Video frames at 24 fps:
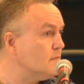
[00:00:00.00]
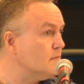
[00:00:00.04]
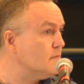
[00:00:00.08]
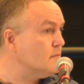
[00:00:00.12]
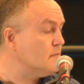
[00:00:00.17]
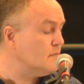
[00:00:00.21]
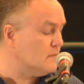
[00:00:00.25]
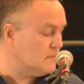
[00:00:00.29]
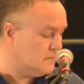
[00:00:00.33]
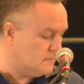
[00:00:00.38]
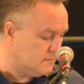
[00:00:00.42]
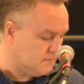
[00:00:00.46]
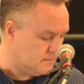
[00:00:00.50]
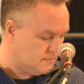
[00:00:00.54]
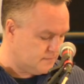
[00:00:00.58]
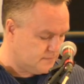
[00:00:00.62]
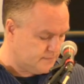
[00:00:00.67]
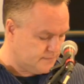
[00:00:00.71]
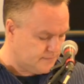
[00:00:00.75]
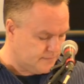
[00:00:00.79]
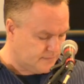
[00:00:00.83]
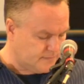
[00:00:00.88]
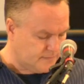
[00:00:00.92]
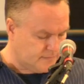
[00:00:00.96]

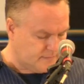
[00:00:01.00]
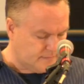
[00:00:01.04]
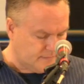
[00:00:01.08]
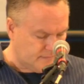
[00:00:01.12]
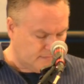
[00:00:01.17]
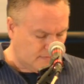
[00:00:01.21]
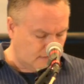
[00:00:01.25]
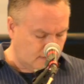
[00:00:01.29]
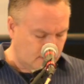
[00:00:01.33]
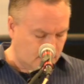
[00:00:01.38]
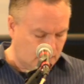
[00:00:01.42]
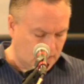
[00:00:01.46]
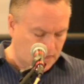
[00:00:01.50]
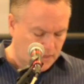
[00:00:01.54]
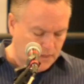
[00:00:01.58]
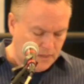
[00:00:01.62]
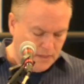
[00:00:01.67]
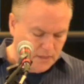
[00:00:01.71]
Nothing is said.